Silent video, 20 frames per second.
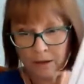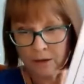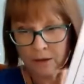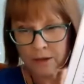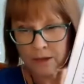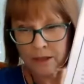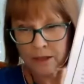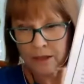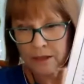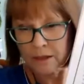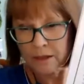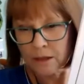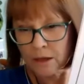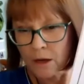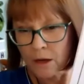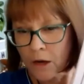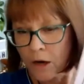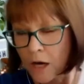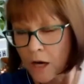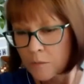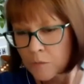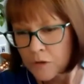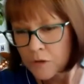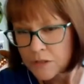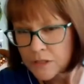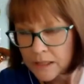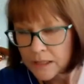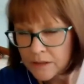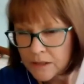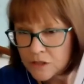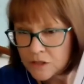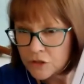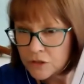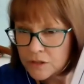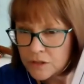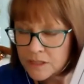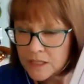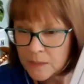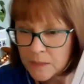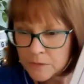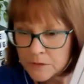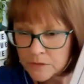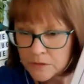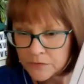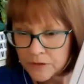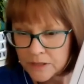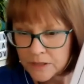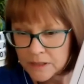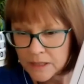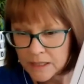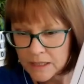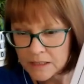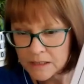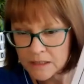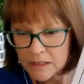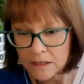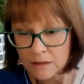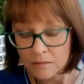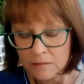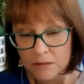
Okay, I'm not saying the student samples are fantastic.